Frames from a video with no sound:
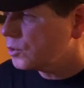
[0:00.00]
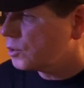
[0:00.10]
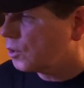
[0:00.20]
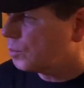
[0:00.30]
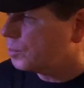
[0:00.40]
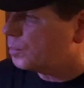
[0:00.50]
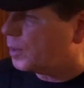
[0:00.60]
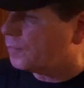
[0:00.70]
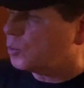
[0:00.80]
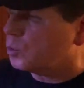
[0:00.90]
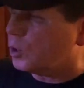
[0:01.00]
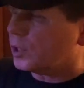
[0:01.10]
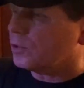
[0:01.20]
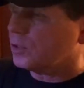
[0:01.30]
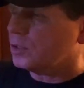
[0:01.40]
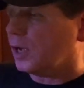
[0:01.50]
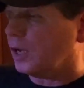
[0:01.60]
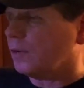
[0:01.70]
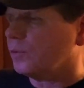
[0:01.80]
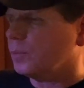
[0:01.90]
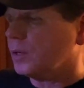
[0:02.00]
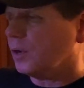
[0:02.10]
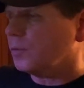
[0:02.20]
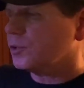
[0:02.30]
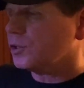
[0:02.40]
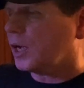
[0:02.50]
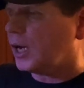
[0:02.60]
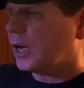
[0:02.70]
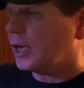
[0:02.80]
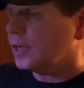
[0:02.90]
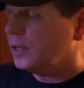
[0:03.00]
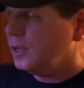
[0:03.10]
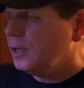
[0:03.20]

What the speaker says: So if you look at the tank from the other side,